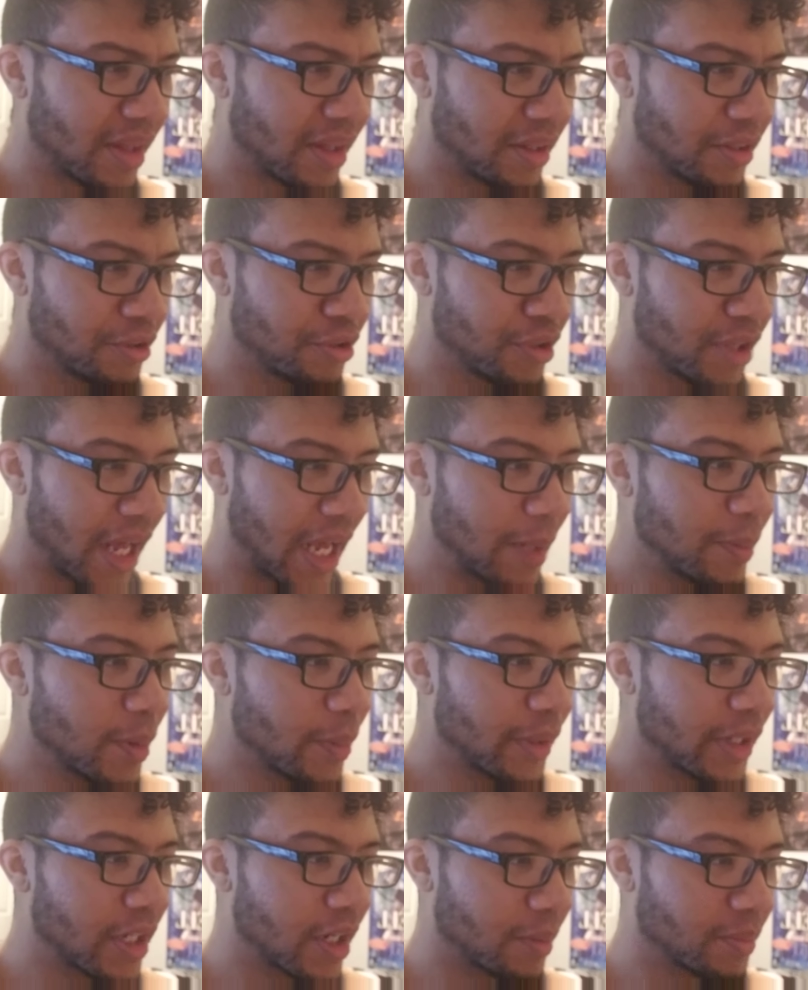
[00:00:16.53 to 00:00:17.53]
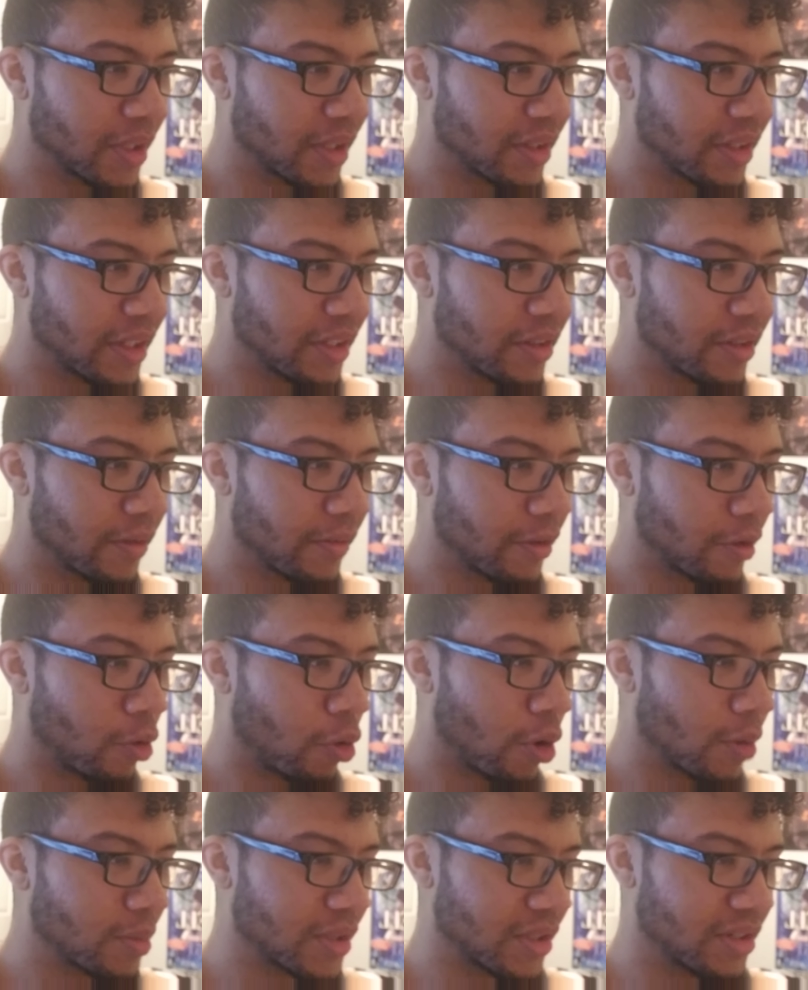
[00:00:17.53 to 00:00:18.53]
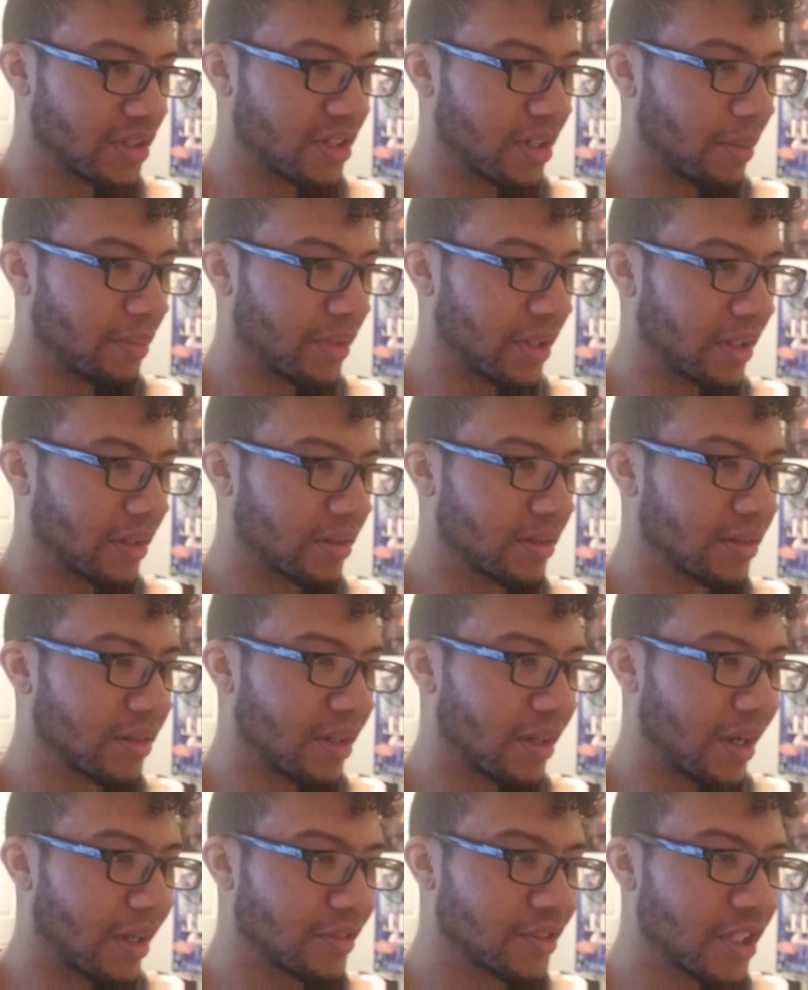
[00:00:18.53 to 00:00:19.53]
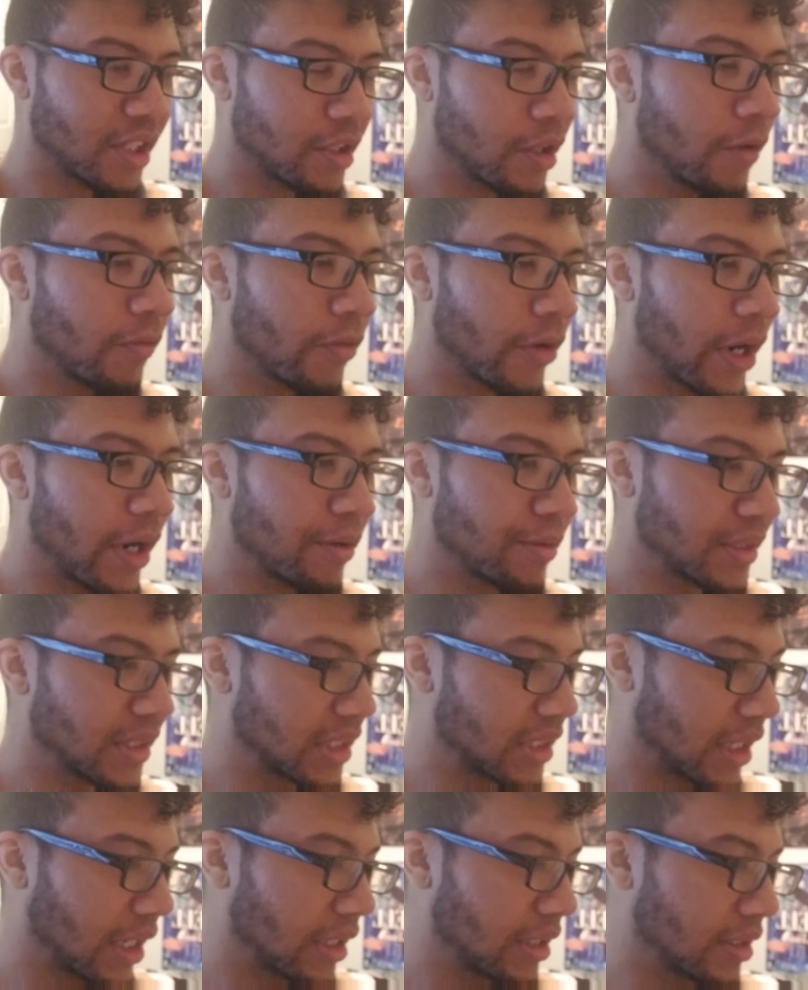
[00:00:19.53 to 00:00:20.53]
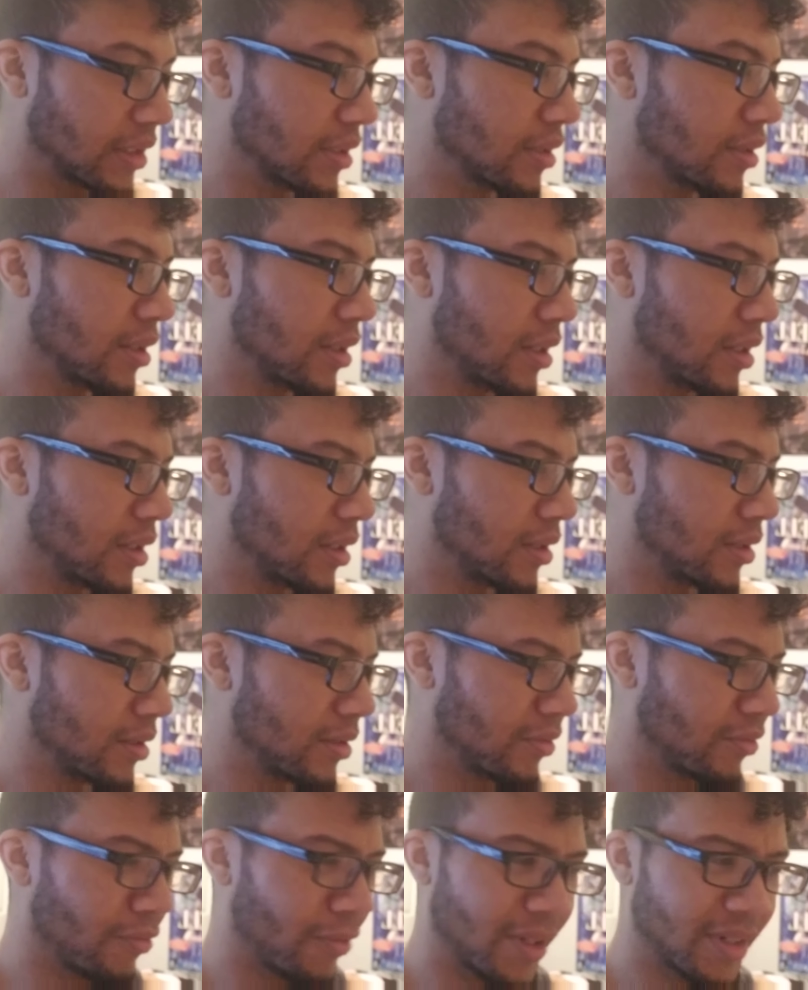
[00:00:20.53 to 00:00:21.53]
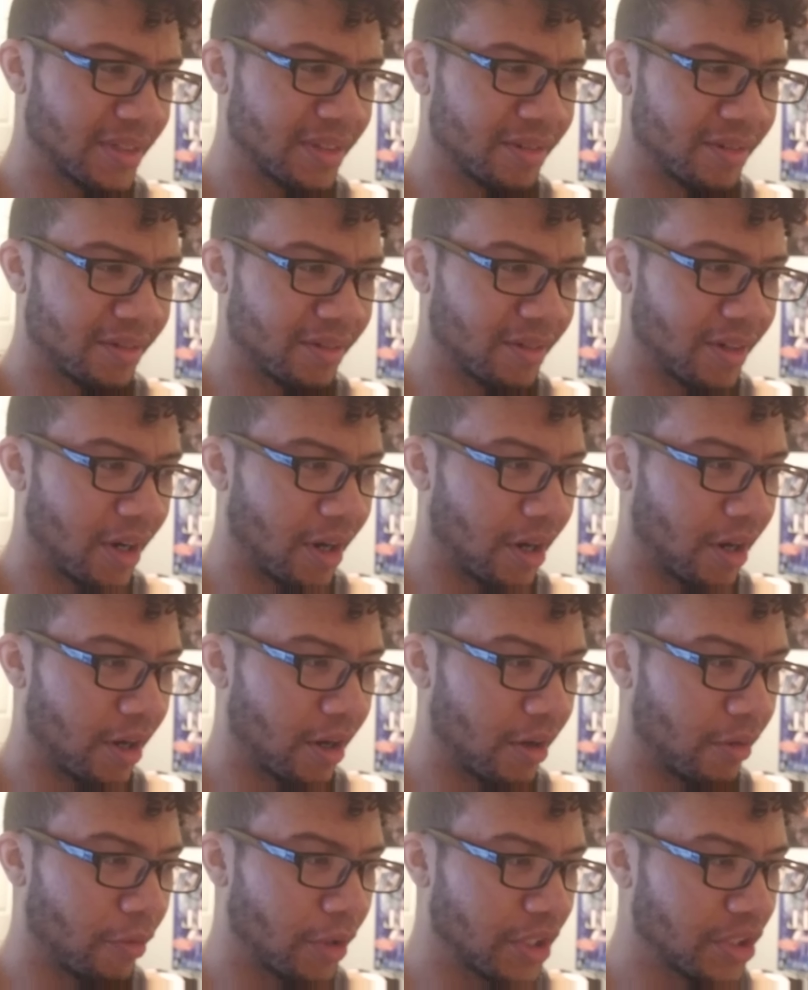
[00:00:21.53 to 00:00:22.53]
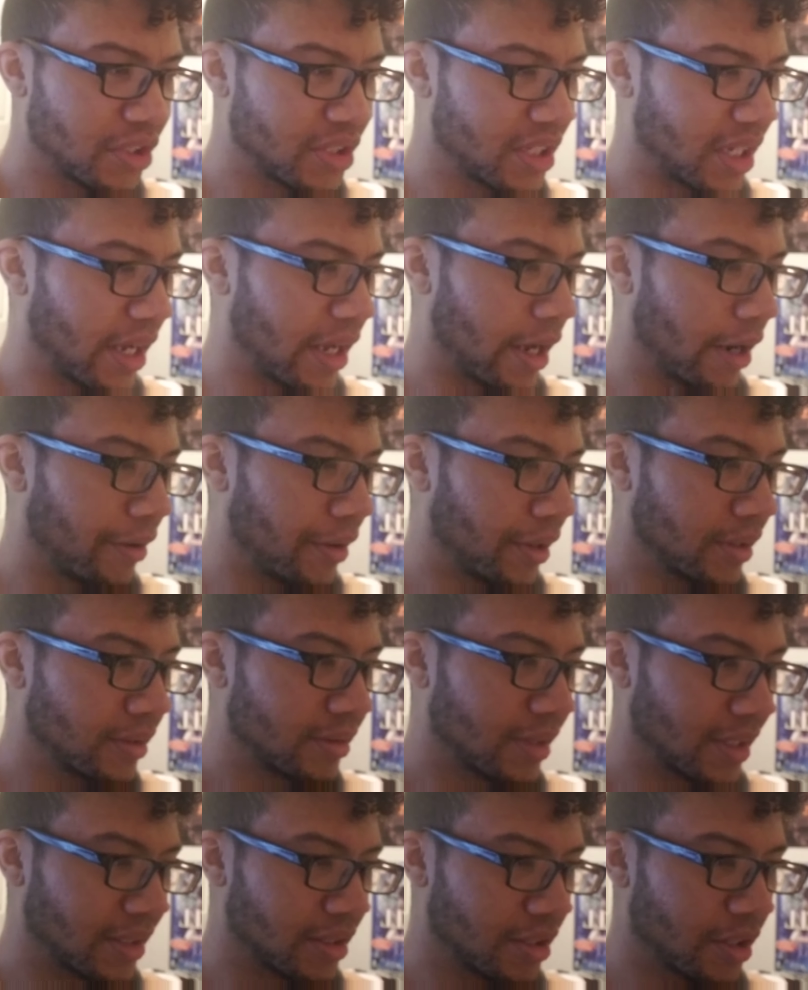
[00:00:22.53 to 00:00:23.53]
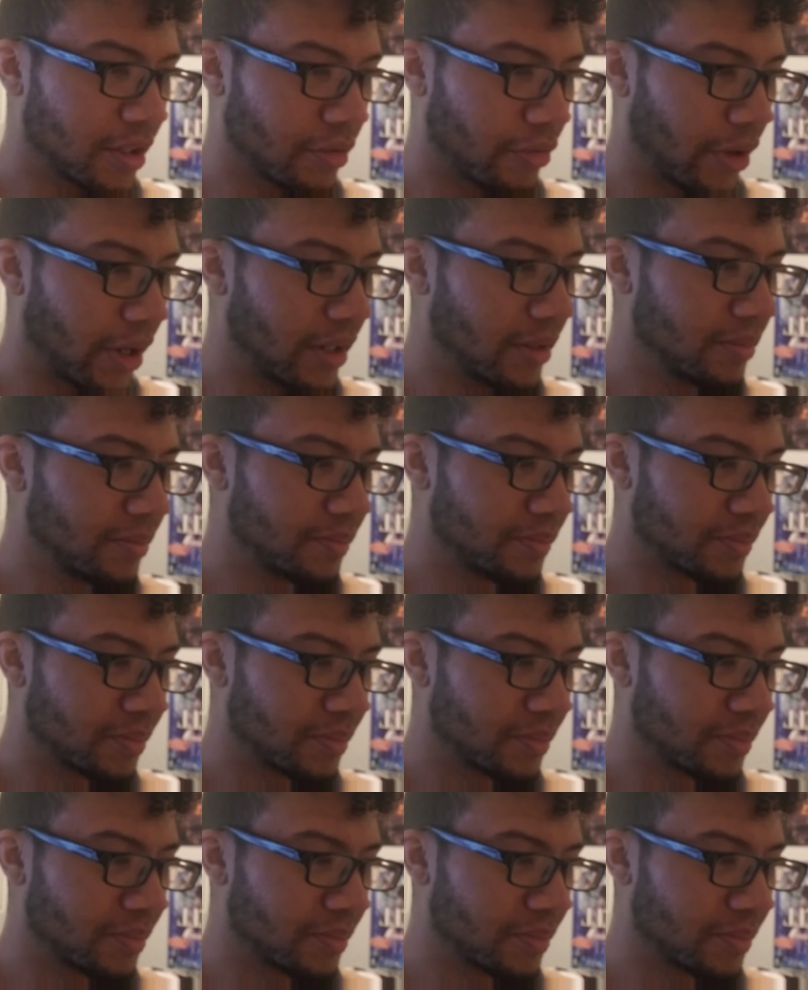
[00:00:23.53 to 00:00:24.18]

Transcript: You should aim to become the leader of the corpse or something. I'll take over Eren's Titan. What uh what do you say, Eren? That's good, right?